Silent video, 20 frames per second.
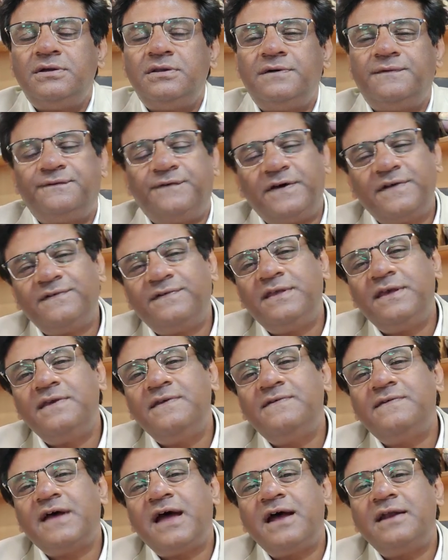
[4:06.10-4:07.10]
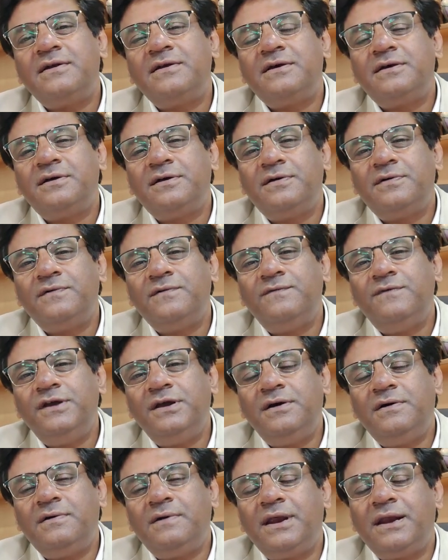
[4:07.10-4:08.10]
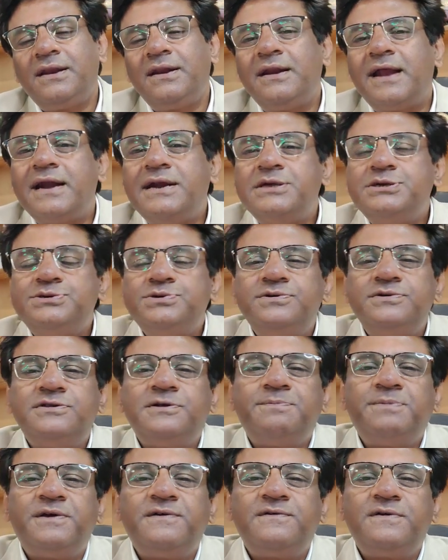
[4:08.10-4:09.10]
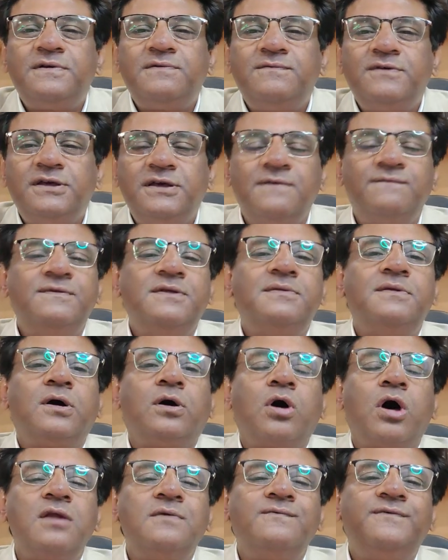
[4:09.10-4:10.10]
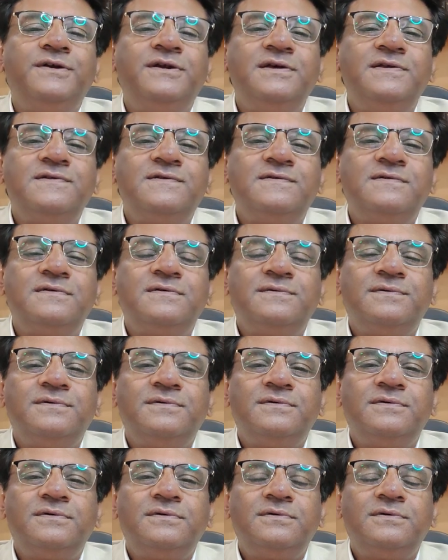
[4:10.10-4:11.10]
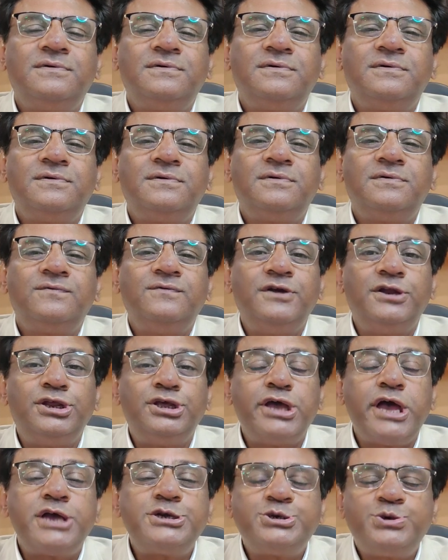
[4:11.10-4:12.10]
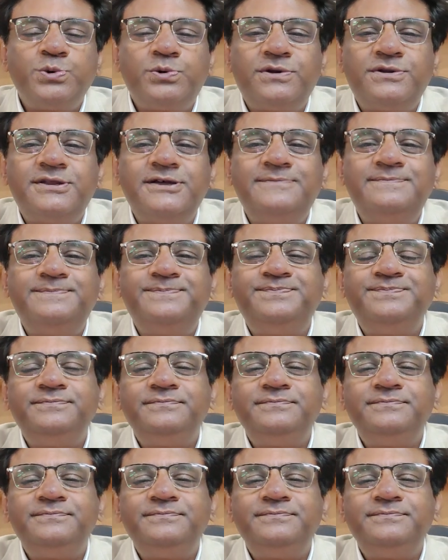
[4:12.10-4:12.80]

The first thing is that we create an attitude in the patient, we give them the confidence, we reassure them,